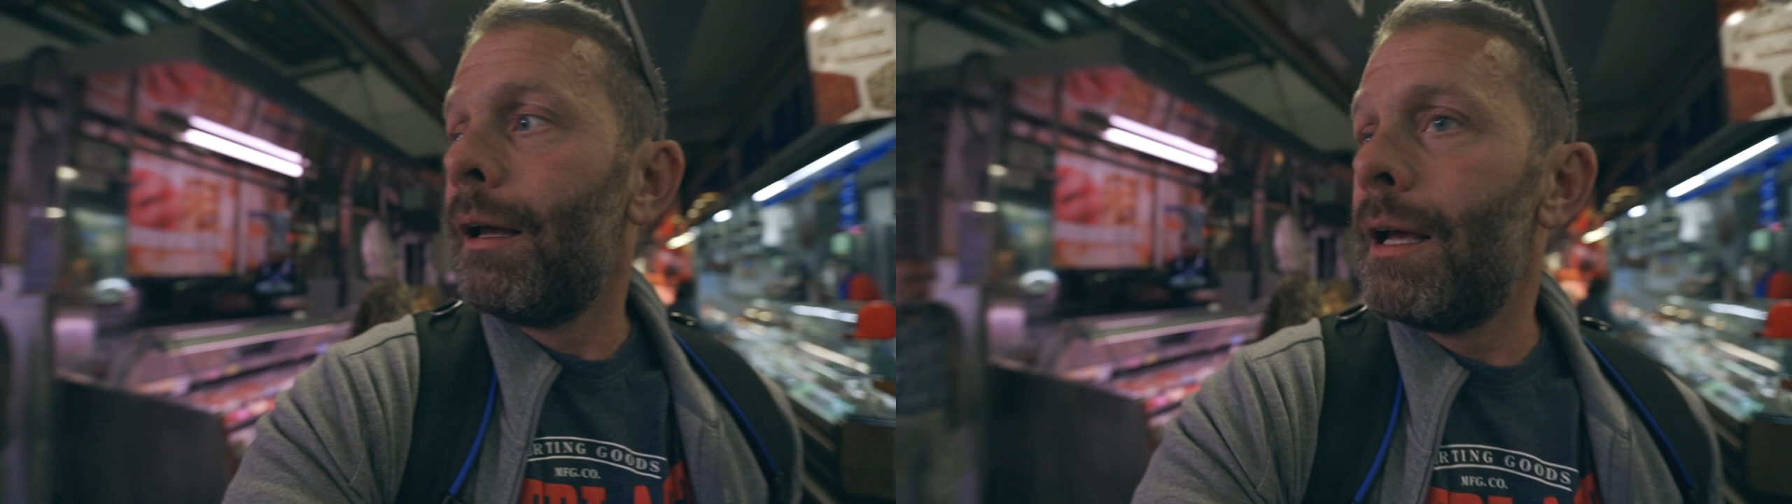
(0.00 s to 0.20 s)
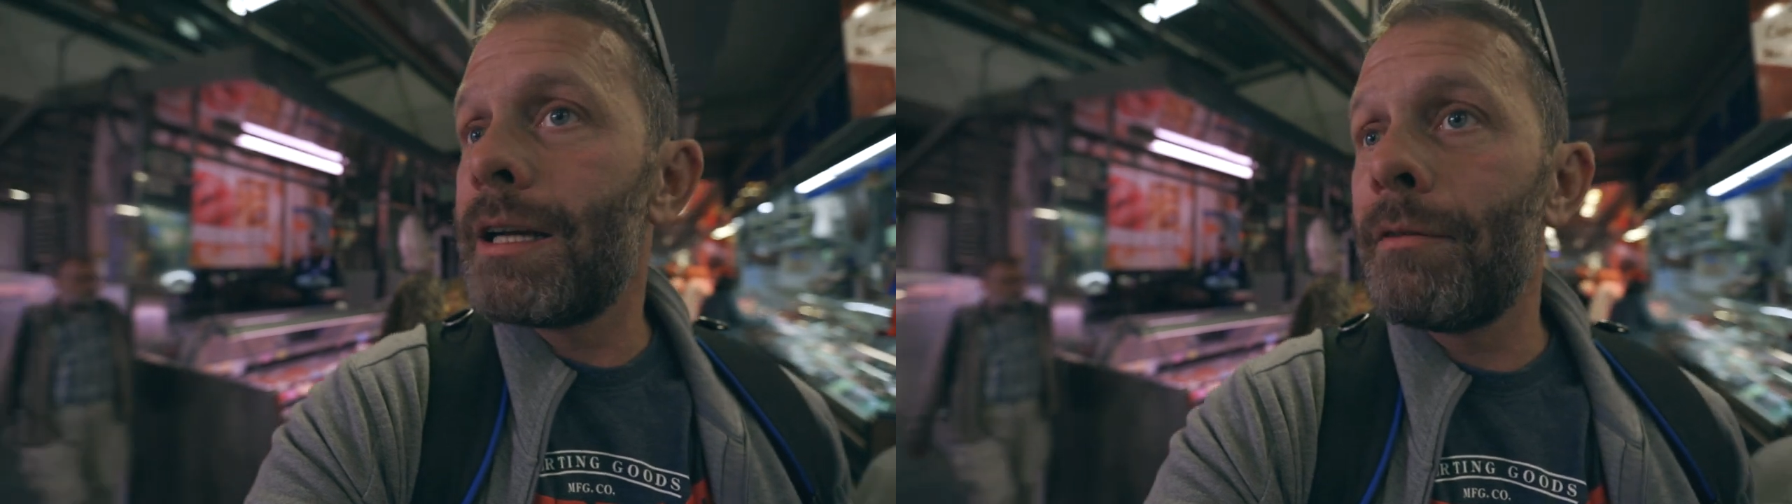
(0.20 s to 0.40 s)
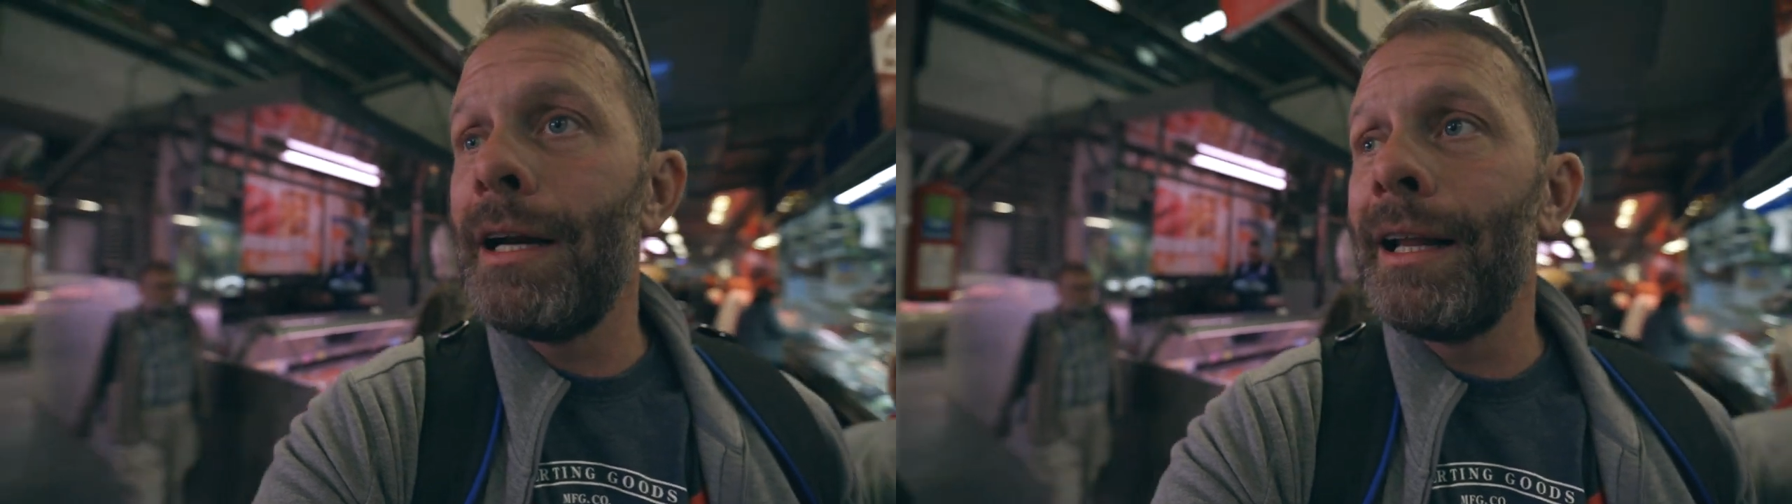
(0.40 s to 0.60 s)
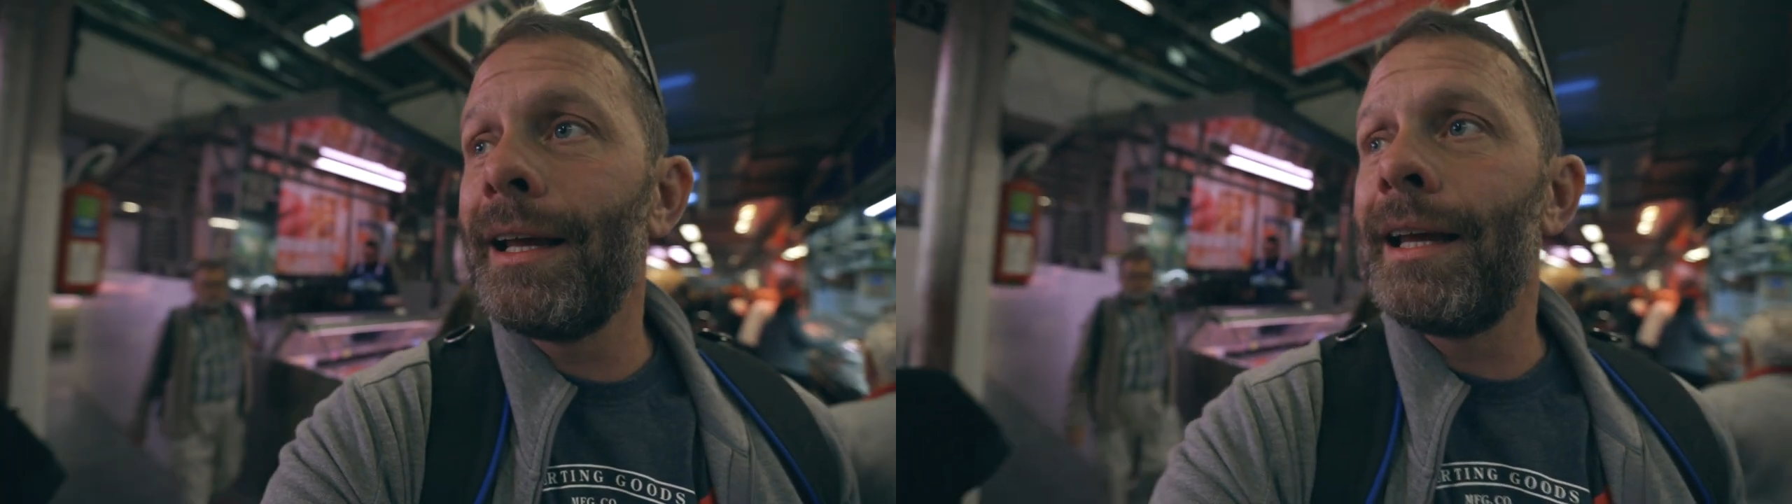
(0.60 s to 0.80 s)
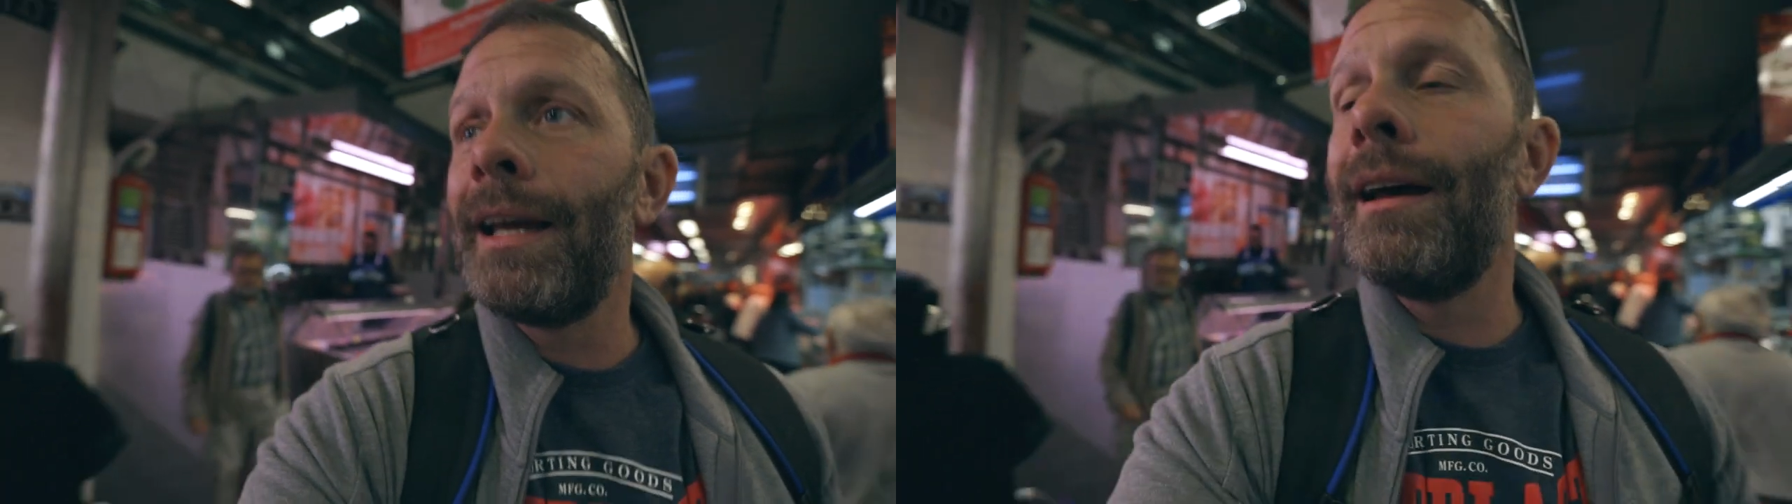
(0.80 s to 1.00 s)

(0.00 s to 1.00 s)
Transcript: it's a really